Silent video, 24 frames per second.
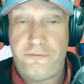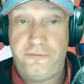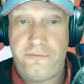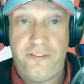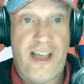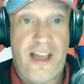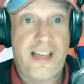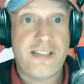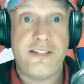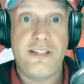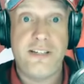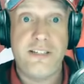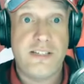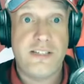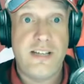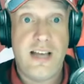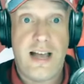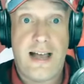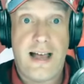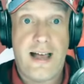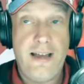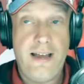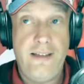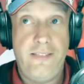The
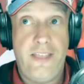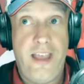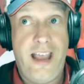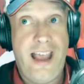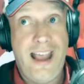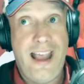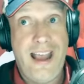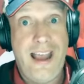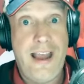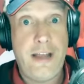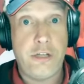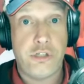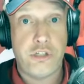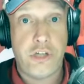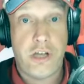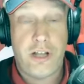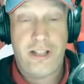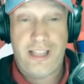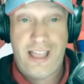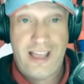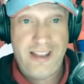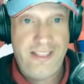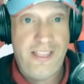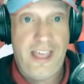fastest guy in the
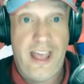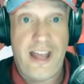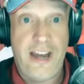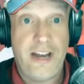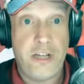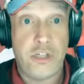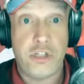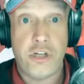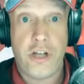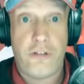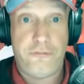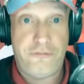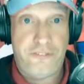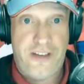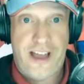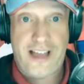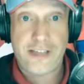AHL and the NHL,